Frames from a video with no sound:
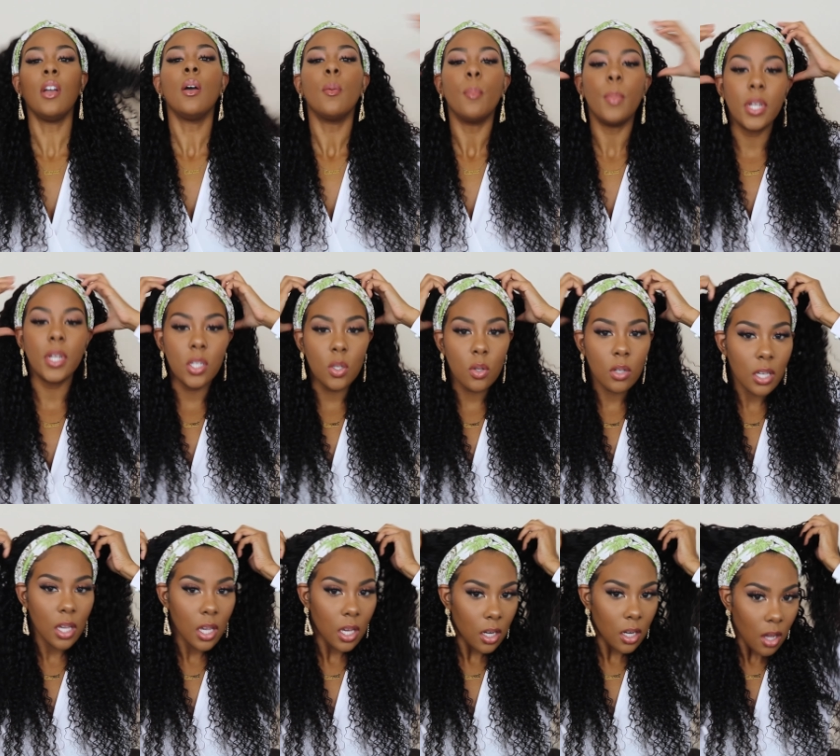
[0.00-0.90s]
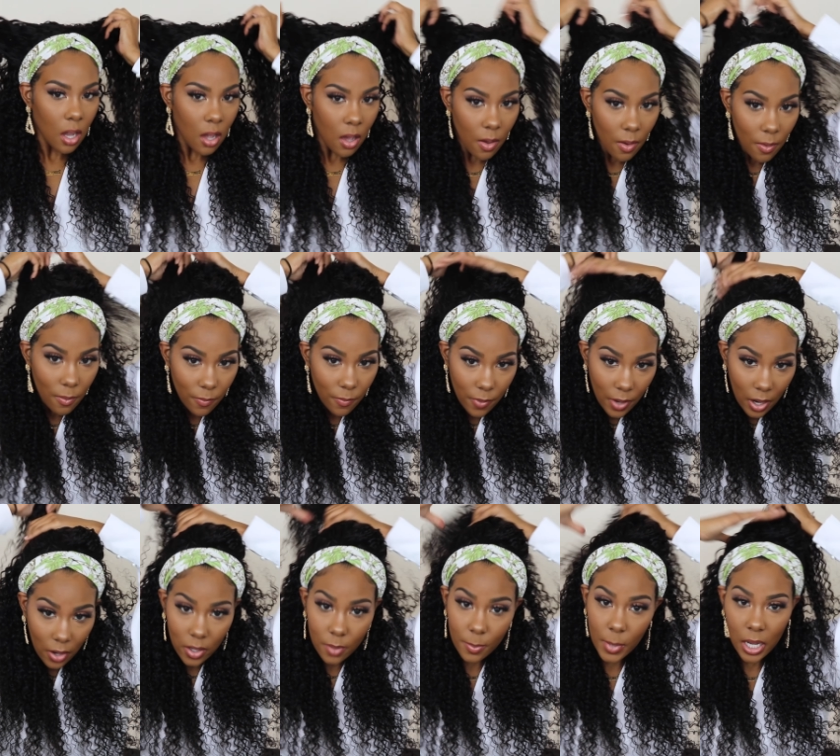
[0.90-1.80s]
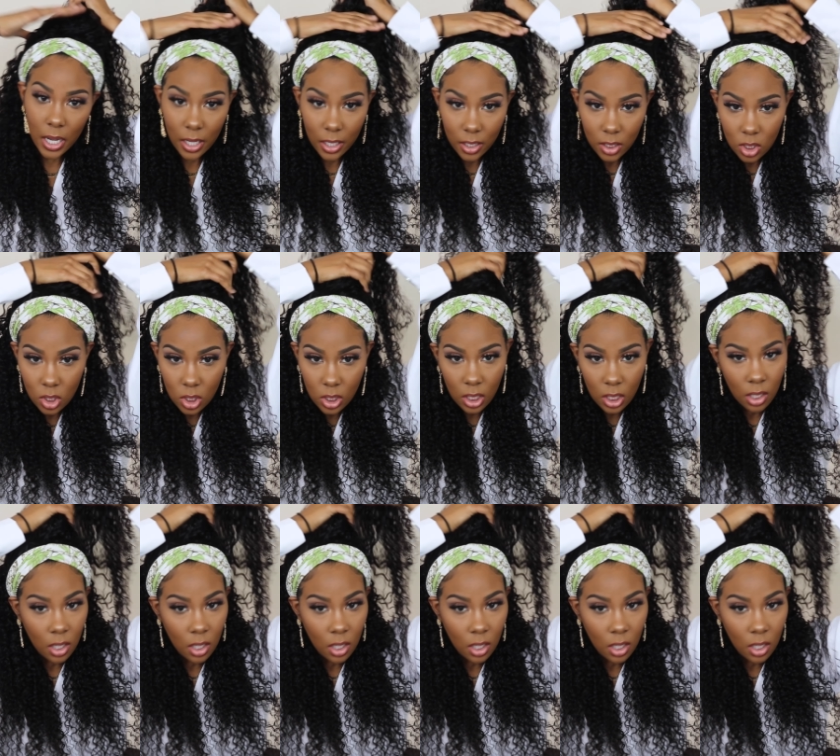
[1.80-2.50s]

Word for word: but you can very much